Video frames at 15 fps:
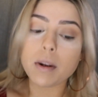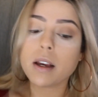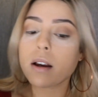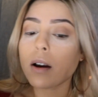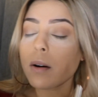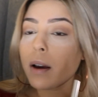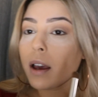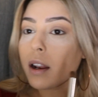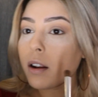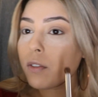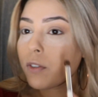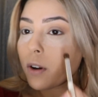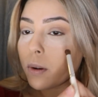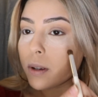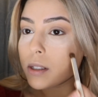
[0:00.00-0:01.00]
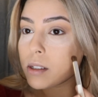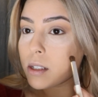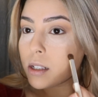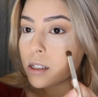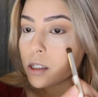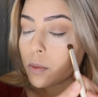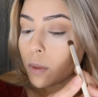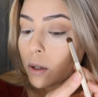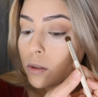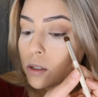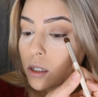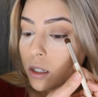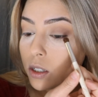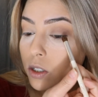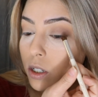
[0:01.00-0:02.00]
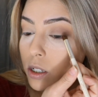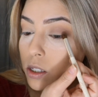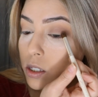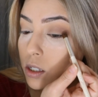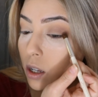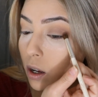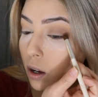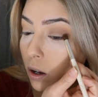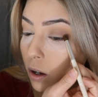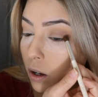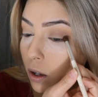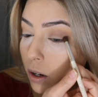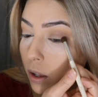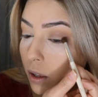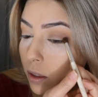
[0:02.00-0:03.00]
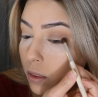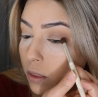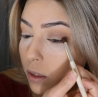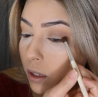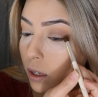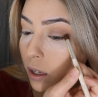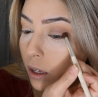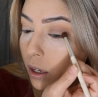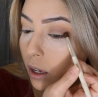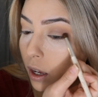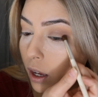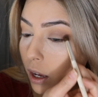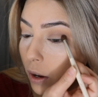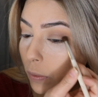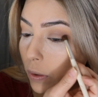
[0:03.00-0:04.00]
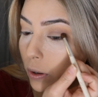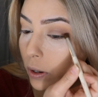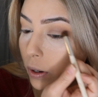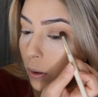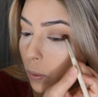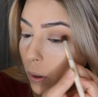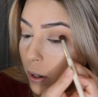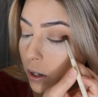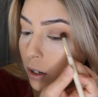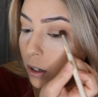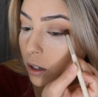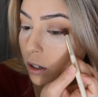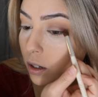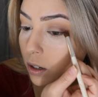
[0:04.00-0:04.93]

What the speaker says: I'm going to go ahead and focus this mostly just on the outer corner.